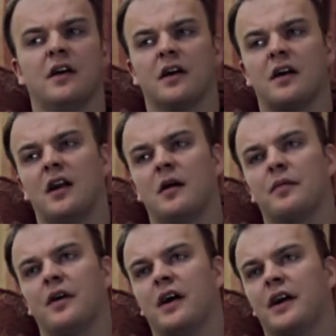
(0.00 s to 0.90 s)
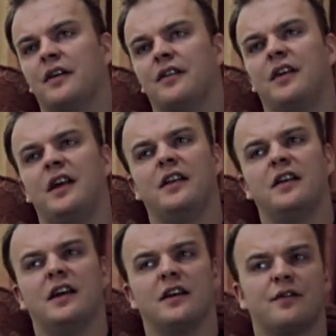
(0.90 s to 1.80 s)
A club that I could see in the
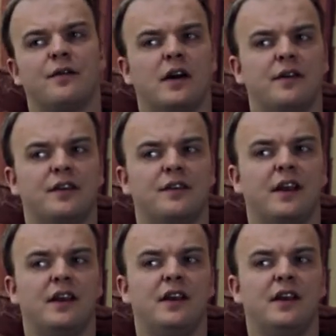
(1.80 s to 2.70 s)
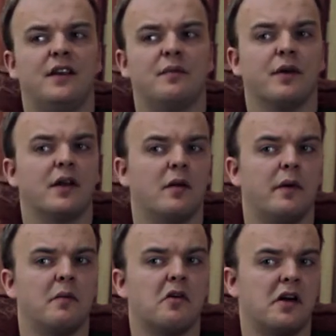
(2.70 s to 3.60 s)
next 5 to 10 years
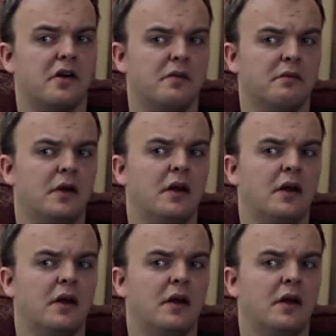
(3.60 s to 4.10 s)
becoming my home,